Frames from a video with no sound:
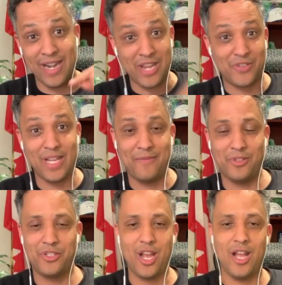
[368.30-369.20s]
for an
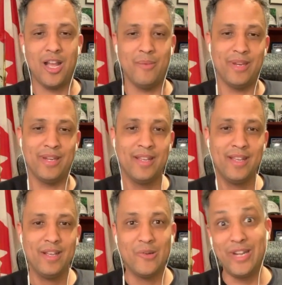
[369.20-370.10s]
entry-level job.
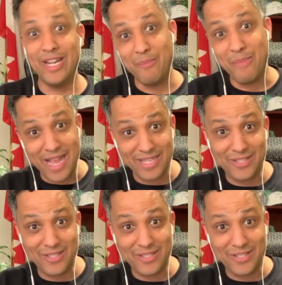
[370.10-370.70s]
We need